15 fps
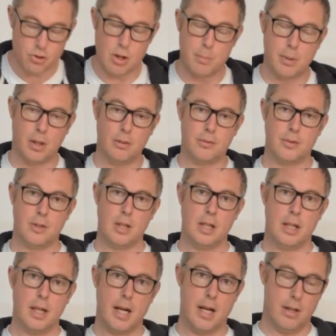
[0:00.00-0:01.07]
strip off
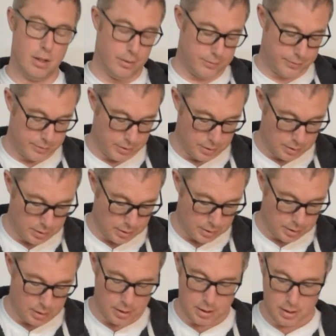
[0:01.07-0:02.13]
enough
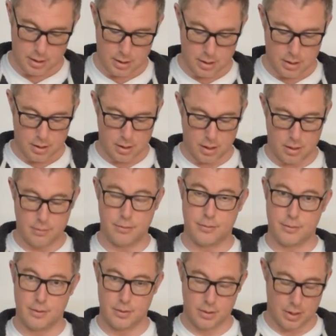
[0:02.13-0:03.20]

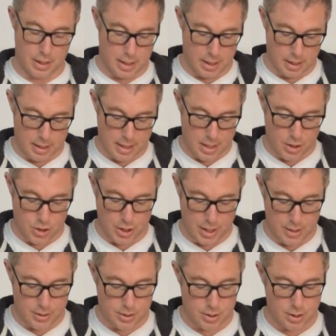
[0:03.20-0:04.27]
of the inner
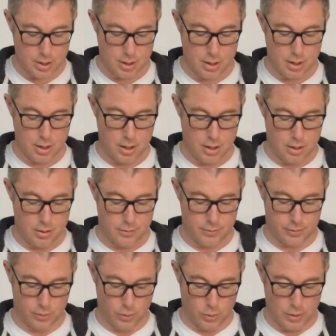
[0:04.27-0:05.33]
sheaths
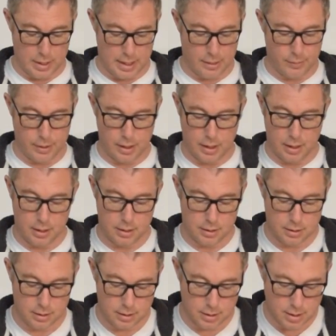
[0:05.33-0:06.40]
for our
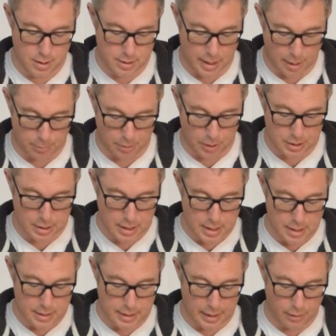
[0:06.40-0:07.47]
Z plugs.
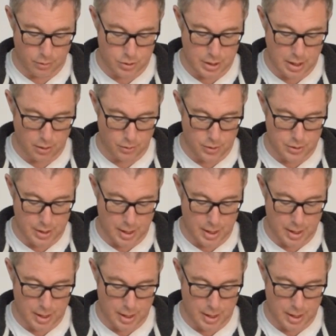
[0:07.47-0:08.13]
Now you'll see on the